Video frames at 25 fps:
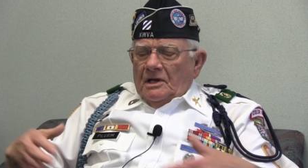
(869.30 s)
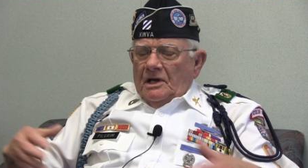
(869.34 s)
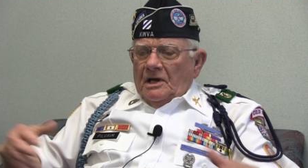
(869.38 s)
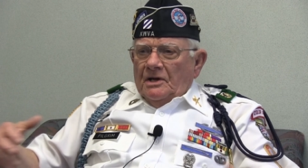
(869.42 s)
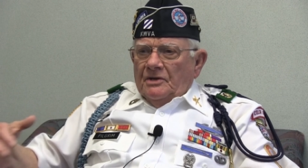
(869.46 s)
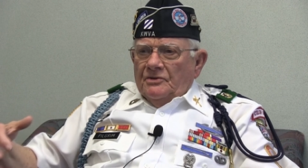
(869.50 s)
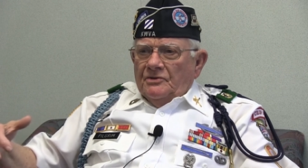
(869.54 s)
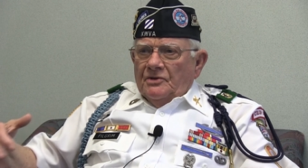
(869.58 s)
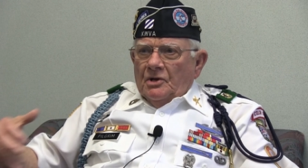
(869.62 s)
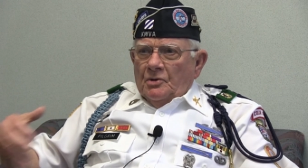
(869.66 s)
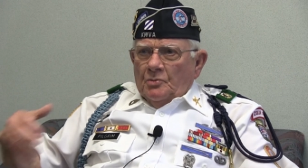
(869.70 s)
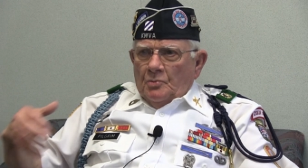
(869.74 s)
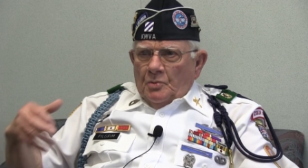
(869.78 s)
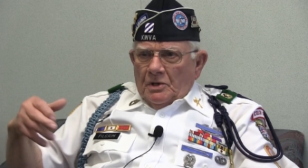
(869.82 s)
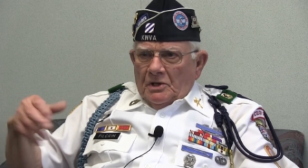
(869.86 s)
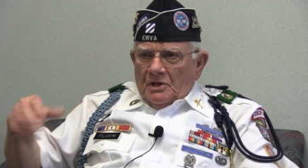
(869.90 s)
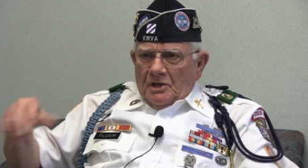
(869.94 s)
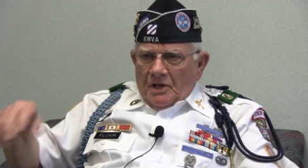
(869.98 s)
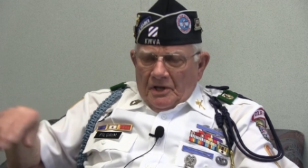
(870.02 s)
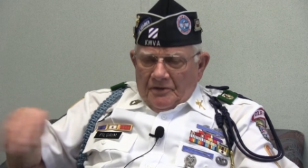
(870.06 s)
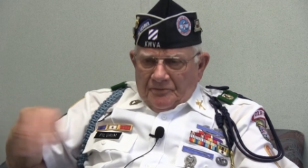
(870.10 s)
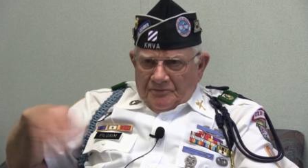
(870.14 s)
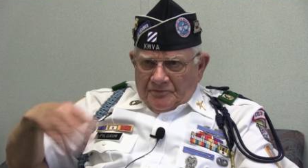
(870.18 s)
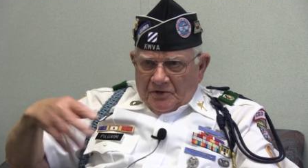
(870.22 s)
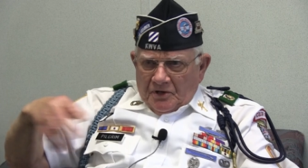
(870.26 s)
And then we
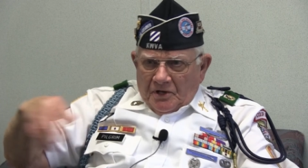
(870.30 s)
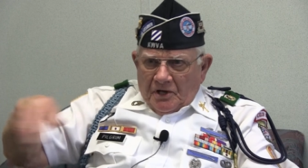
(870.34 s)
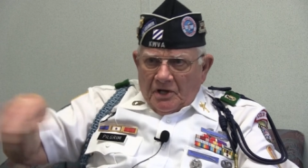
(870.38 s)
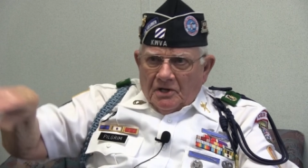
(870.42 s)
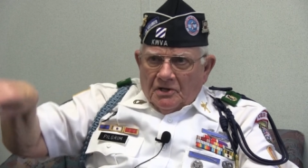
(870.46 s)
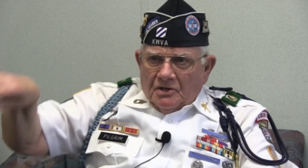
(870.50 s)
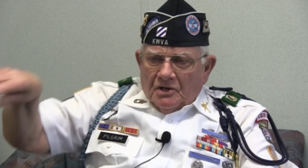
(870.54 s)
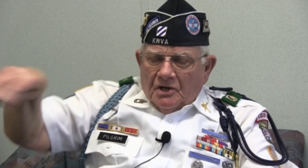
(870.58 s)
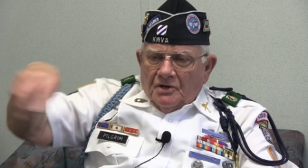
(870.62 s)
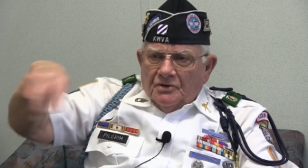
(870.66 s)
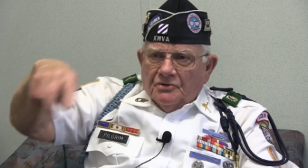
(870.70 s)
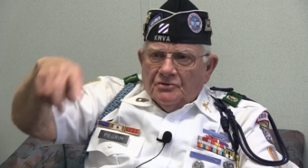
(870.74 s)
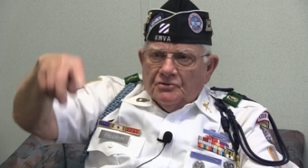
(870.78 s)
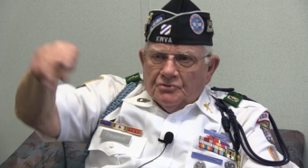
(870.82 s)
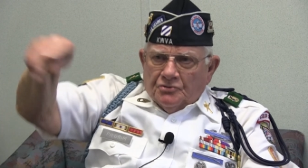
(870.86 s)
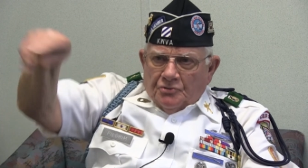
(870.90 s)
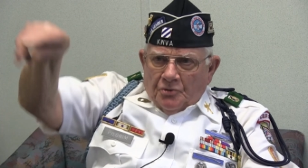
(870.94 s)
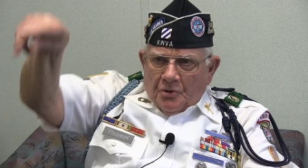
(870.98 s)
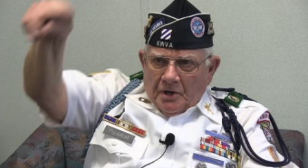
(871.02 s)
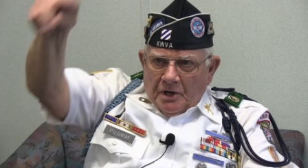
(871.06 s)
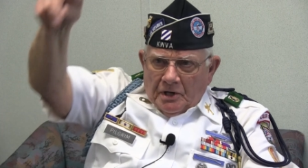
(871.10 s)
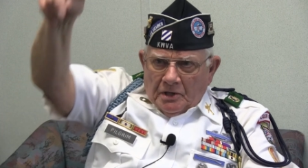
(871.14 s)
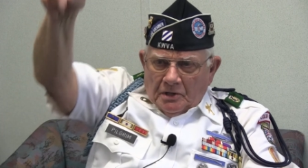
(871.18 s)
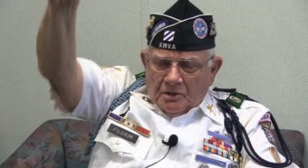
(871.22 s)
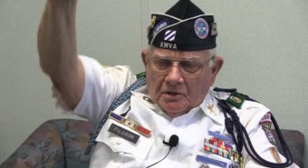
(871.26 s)
left again on the
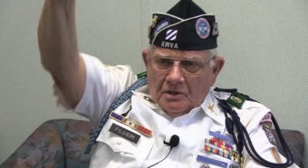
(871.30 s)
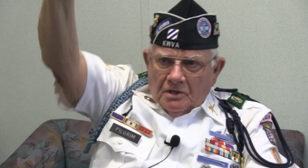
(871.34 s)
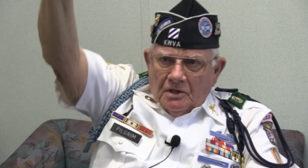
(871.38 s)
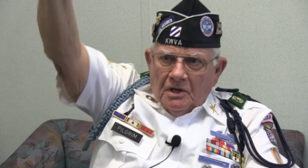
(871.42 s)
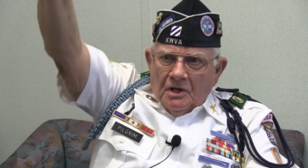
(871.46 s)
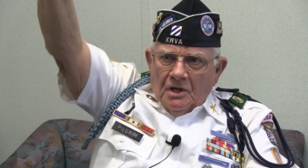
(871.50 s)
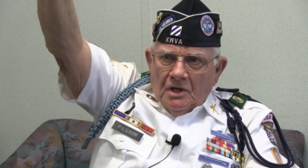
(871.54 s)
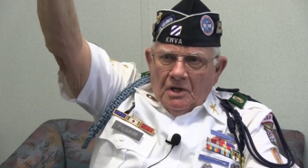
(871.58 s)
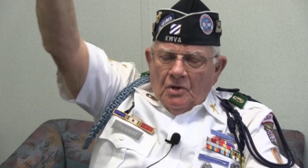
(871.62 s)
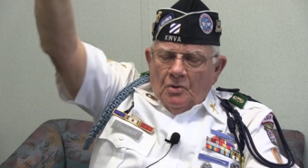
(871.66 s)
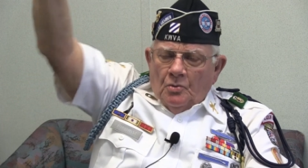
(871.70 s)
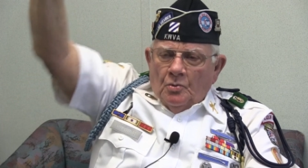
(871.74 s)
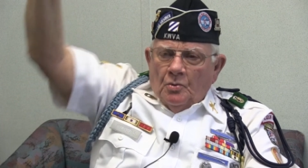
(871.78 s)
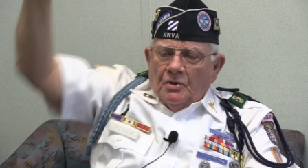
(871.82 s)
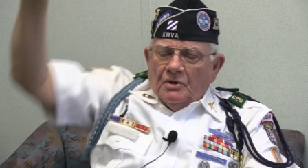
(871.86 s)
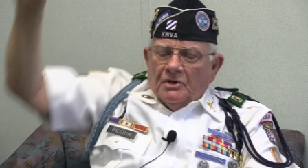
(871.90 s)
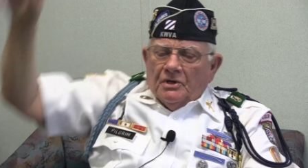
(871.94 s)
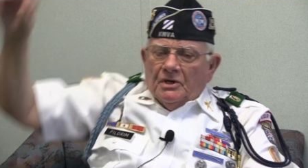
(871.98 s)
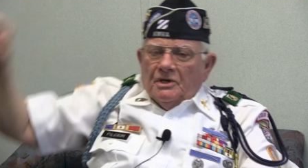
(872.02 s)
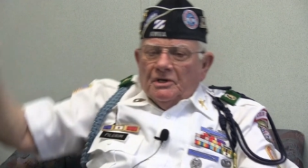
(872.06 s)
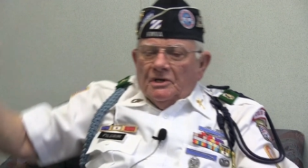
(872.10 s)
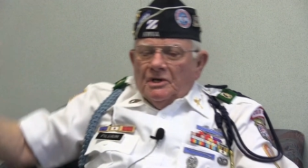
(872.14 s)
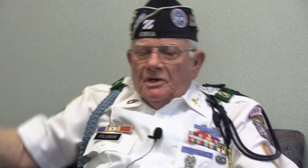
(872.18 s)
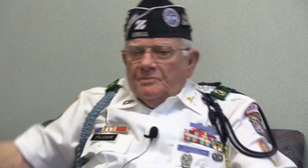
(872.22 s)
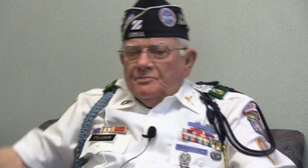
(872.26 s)
train Right. and went
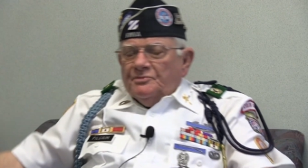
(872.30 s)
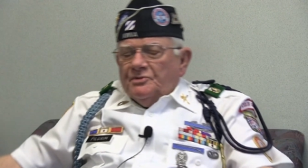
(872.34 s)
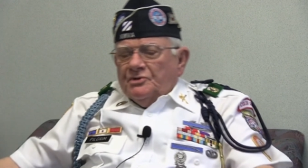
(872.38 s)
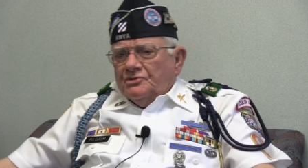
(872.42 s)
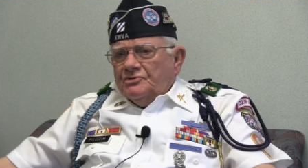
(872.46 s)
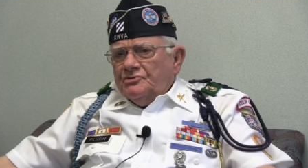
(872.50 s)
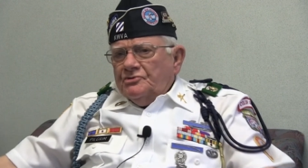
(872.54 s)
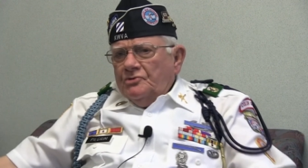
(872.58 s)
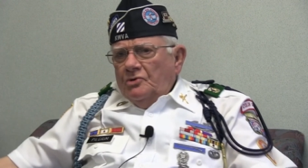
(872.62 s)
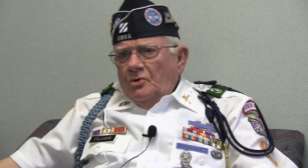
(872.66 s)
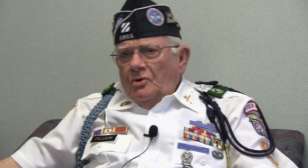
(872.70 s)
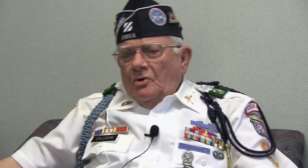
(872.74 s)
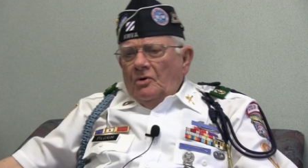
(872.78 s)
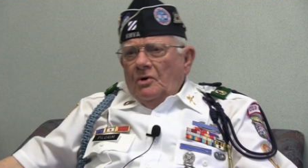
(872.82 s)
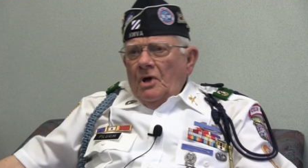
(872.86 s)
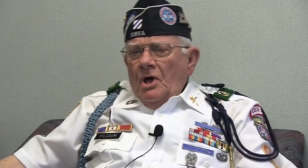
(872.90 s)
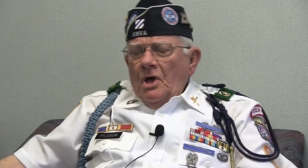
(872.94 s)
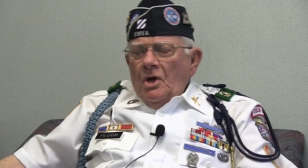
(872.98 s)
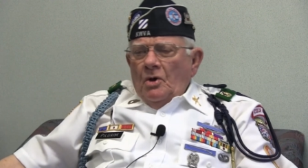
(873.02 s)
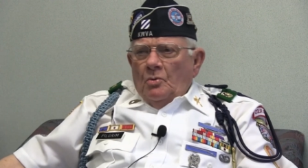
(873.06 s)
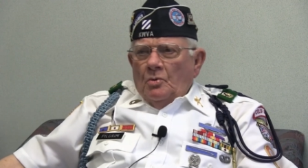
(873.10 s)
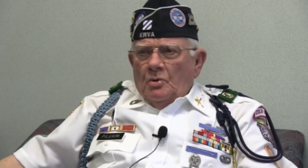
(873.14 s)
on up to Seoul.